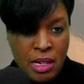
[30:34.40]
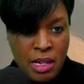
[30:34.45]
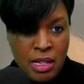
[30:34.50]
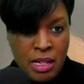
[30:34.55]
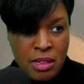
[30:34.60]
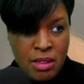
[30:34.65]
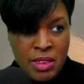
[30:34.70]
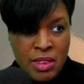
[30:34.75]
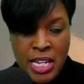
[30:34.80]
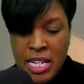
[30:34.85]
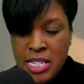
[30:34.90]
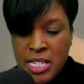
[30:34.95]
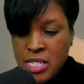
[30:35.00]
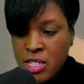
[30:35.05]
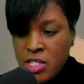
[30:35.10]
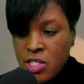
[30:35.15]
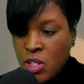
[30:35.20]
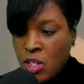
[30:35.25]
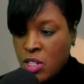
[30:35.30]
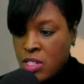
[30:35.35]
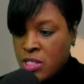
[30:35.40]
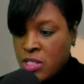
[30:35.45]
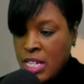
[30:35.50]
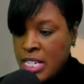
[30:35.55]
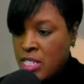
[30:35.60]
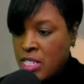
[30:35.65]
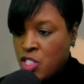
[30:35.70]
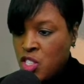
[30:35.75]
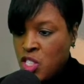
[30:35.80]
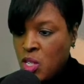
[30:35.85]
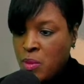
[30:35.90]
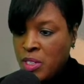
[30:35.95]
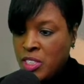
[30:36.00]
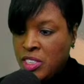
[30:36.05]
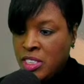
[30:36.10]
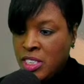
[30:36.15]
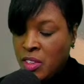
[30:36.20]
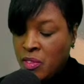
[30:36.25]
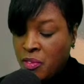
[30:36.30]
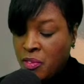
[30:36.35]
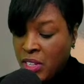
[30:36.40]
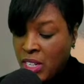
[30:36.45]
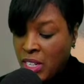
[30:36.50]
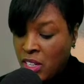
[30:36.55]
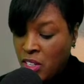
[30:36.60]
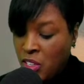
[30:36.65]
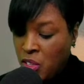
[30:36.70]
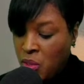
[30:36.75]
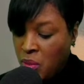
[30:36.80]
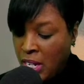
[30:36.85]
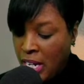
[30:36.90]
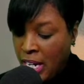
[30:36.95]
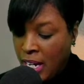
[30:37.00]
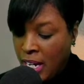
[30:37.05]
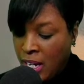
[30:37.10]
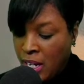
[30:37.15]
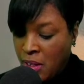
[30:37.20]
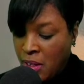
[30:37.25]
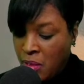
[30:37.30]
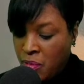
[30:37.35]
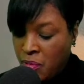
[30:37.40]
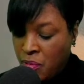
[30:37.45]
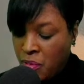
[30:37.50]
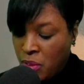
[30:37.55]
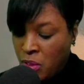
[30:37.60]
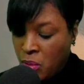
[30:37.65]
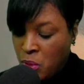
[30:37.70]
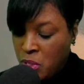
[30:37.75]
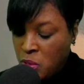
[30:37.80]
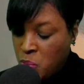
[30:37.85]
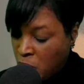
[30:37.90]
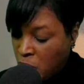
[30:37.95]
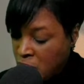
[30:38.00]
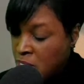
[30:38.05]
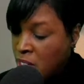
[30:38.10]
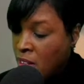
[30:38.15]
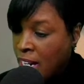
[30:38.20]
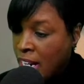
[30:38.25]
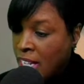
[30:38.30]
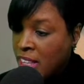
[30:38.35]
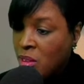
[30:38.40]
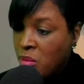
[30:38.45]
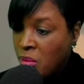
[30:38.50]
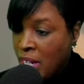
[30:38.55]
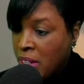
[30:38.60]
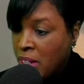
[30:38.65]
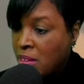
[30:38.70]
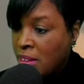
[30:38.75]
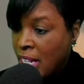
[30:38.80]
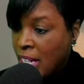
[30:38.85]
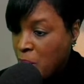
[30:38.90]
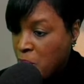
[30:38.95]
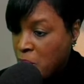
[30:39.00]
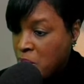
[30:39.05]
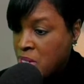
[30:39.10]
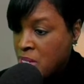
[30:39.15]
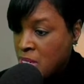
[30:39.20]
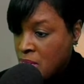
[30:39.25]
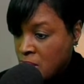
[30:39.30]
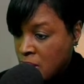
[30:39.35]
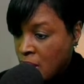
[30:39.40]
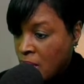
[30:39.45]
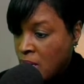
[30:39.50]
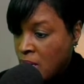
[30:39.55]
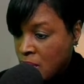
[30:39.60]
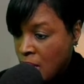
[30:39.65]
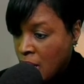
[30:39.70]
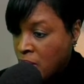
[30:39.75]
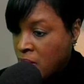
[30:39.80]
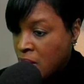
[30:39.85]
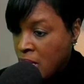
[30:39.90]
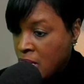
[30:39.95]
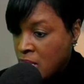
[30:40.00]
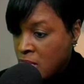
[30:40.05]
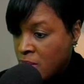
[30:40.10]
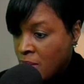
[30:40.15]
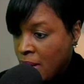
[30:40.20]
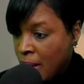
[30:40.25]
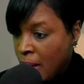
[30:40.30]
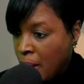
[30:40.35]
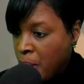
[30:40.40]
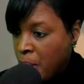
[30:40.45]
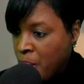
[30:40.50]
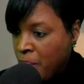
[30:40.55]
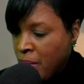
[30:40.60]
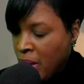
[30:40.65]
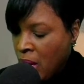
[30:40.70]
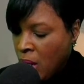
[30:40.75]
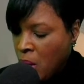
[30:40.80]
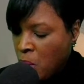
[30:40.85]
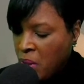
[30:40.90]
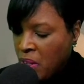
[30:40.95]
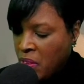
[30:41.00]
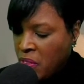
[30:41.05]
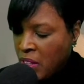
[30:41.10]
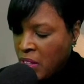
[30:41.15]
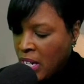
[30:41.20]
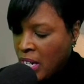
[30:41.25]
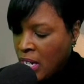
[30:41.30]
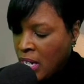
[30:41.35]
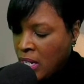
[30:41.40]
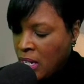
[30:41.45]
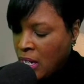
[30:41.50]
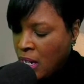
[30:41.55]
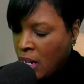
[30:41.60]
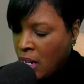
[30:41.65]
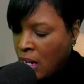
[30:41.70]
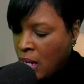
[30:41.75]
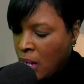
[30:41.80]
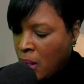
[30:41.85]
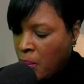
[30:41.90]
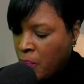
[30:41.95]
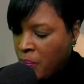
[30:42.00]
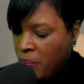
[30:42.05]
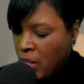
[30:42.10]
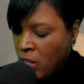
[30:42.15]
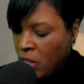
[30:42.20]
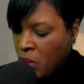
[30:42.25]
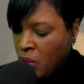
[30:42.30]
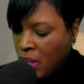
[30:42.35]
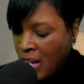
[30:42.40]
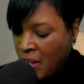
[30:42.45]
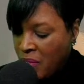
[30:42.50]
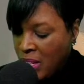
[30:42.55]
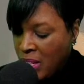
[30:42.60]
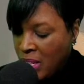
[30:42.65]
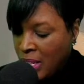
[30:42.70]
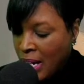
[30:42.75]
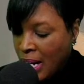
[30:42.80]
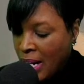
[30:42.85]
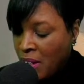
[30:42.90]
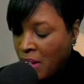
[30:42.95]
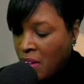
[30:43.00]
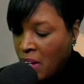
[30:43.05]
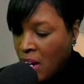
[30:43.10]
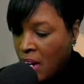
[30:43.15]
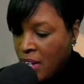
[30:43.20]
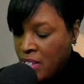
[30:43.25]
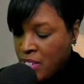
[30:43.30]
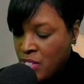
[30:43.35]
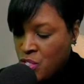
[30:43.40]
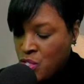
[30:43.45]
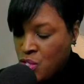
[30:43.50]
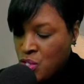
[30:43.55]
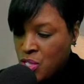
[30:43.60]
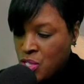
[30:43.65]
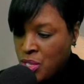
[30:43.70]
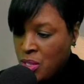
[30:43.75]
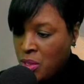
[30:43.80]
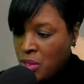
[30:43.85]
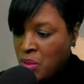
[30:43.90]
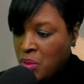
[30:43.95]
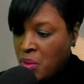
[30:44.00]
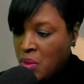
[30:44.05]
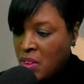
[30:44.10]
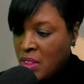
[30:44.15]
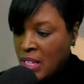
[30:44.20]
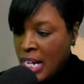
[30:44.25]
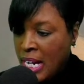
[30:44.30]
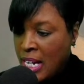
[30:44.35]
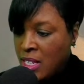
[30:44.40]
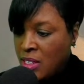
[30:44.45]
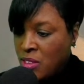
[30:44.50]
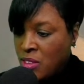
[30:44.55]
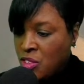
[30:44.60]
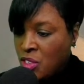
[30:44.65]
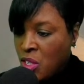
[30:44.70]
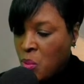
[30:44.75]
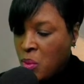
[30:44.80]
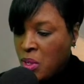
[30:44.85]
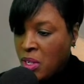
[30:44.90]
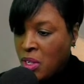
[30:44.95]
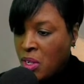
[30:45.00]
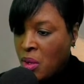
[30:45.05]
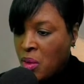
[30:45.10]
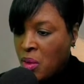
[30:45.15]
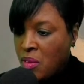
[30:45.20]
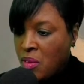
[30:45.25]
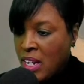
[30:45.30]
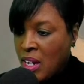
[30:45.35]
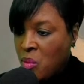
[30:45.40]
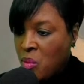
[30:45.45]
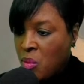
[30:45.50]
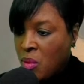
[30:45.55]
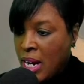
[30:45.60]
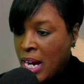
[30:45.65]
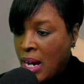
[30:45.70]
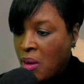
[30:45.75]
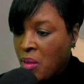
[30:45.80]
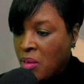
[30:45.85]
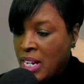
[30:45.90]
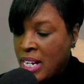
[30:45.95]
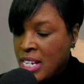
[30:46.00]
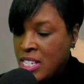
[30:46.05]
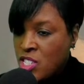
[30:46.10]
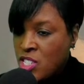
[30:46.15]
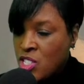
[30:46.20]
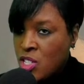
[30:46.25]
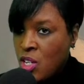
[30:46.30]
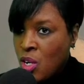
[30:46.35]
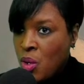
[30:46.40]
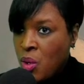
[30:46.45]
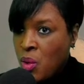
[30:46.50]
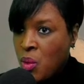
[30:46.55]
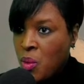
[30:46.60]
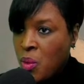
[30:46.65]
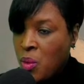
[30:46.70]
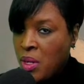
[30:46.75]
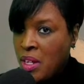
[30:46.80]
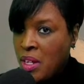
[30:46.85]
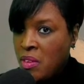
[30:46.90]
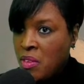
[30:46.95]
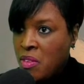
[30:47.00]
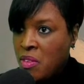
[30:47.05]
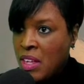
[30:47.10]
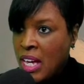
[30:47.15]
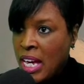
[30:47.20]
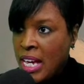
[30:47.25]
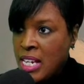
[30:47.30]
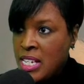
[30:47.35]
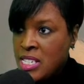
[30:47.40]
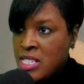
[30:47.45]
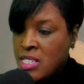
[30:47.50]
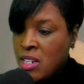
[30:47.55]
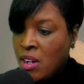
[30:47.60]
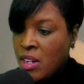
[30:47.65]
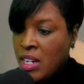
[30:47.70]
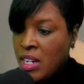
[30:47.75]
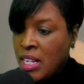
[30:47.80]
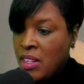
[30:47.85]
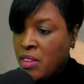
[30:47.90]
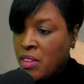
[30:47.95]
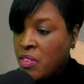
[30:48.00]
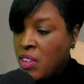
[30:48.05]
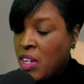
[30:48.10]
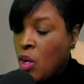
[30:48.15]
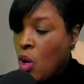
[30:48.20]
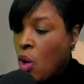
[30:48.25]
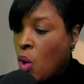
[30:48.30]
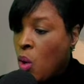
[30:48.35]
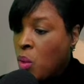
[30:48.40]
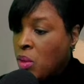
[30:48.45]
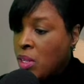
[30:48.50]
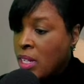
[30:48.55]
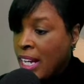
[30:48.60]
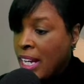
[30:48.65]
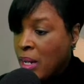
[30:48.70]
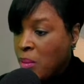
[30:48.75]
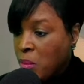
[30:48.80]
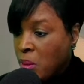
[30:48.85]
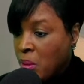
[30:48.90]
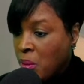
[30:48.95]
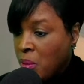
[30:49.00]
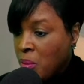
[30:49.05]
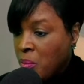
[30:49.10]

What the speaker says: things are so much different. We still got the record labels and things, right? But then you have a lot of artists too that don't want to go that route, and so they start either their own label